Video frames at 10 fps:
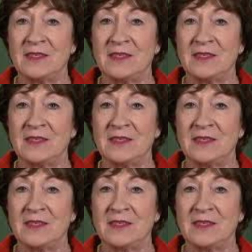
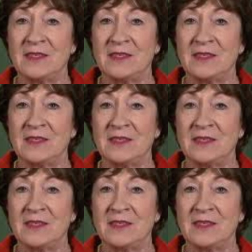(silence)